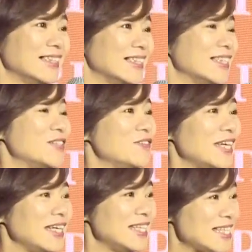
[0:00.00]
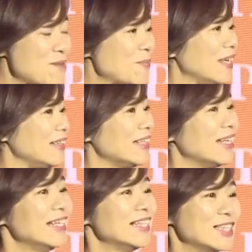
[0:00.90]
Dear leaders, distinguished
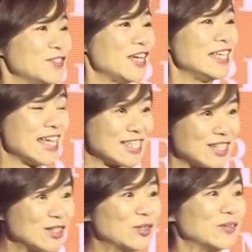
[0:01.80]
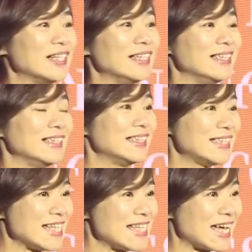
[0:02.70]
guests, colleagues,
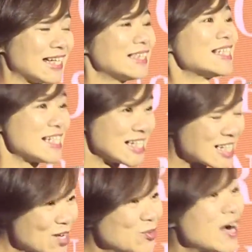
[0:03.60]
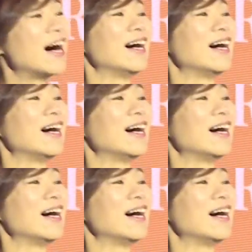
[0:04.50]
ladies and gentlemen, good morning.